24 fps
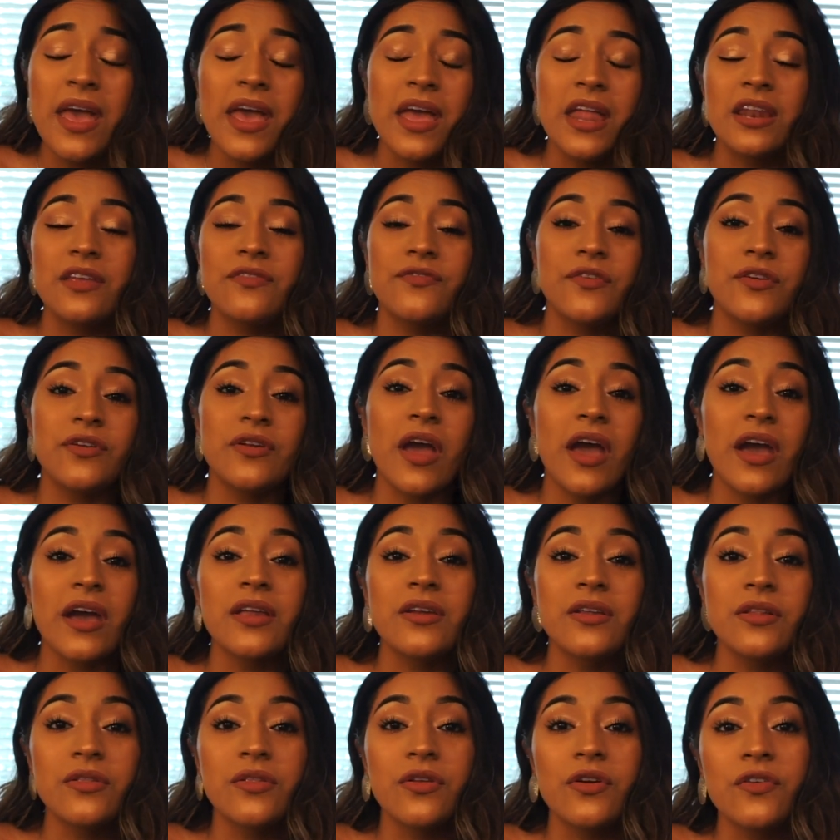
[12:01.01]
And if you're not
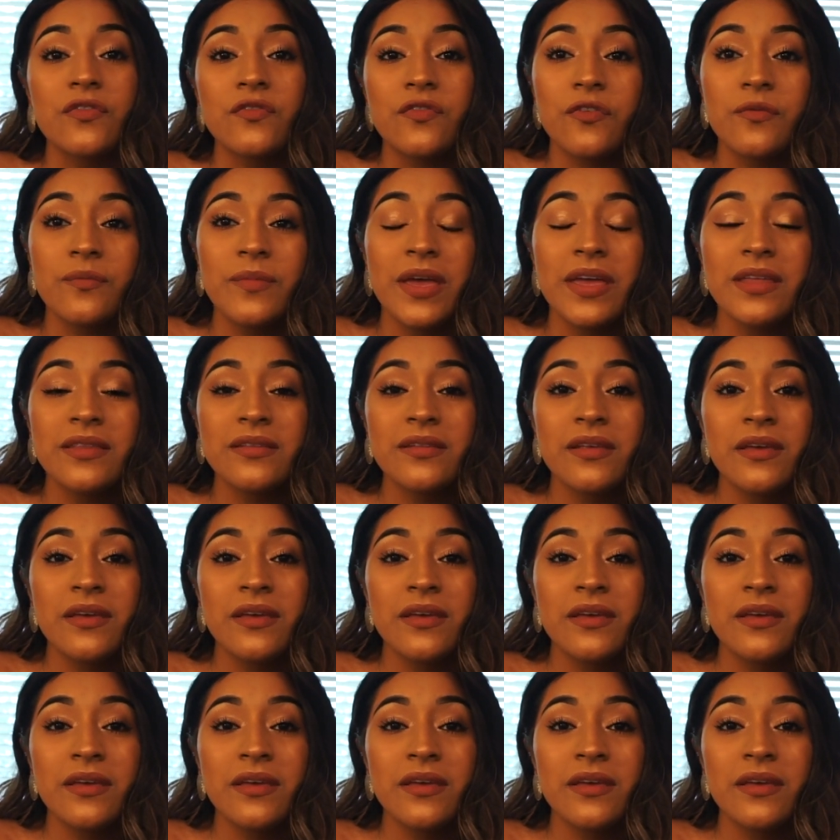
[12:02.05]
going to learn from it,